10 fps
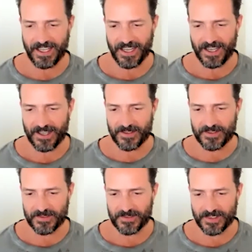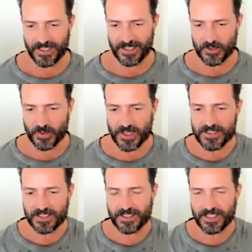and
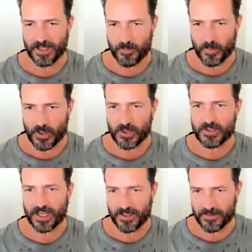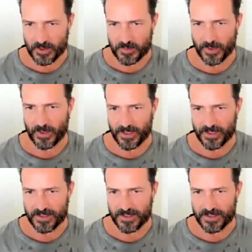increasingly emerge out of those periods